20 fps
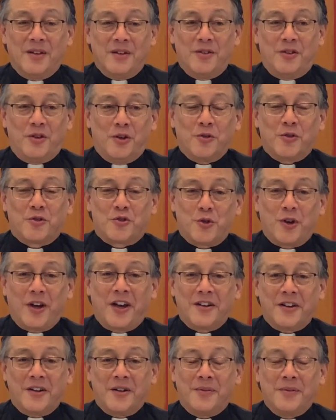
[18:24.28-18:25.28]
Don't try
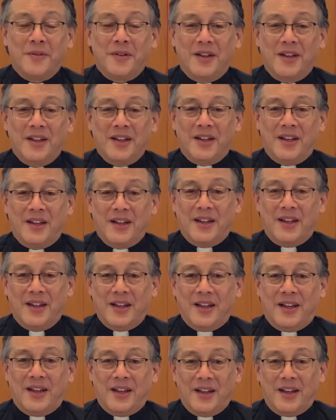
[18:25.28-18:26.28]
to
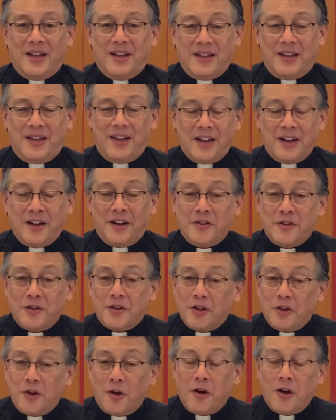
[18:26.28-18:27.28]
get under the
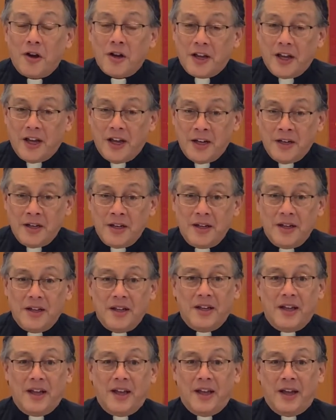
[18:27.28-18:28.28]
law again
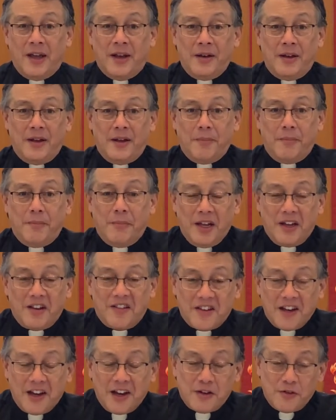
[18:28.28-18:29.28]
and make
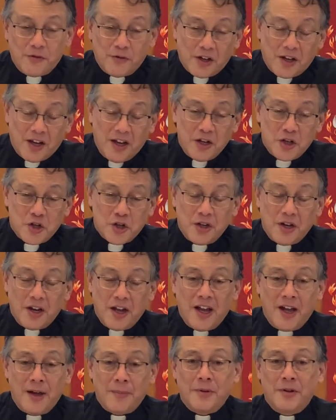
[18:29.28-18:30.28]
sanctification
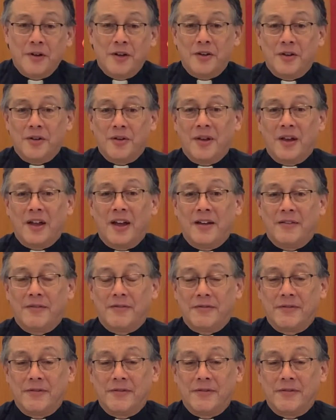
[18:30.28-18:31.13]
happen in your life.